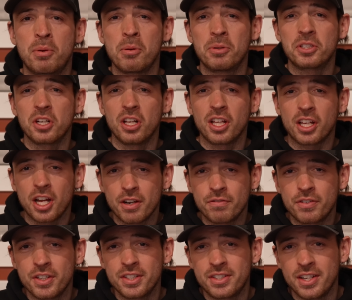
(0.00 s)
pretty much all I got
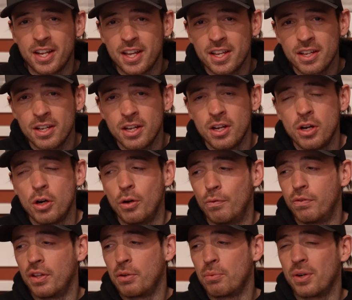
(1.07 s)
for you today.
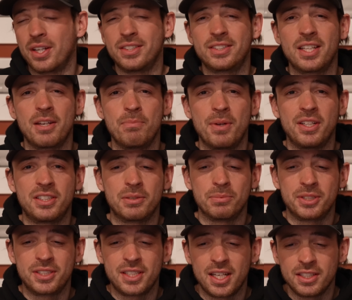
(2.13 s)
Hopefully what I said made some
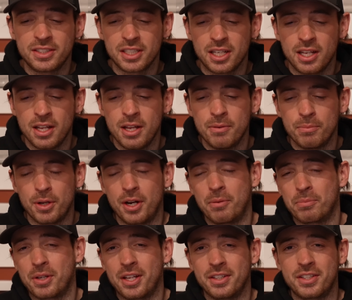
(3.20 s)
sense, but
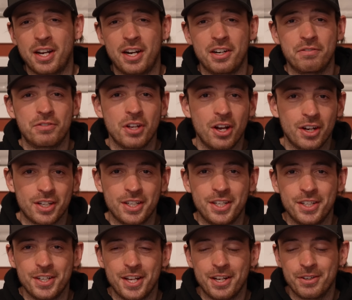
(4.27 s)
I'm getting tired of talking
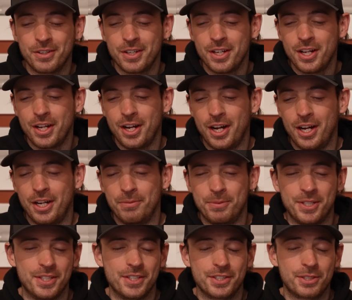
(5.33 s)
here now. I
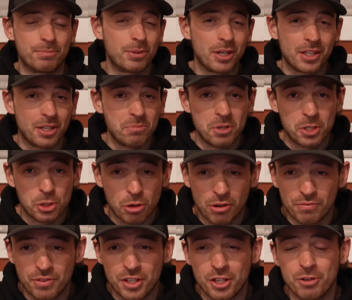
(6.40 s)
mean, this is probably gonna be a
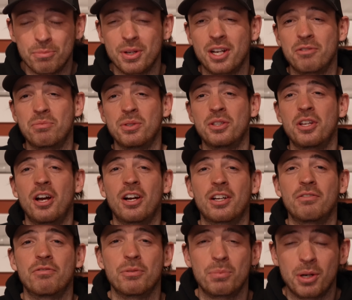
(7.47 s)
short video, but I've been
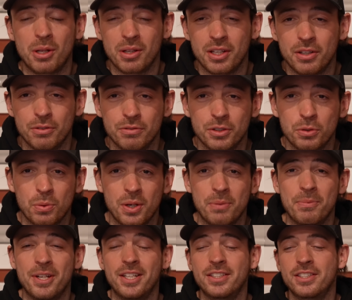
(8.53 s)
talking for probably over 20
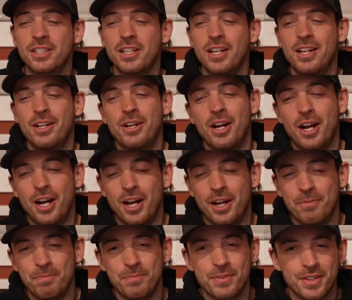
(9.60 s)
minutes. I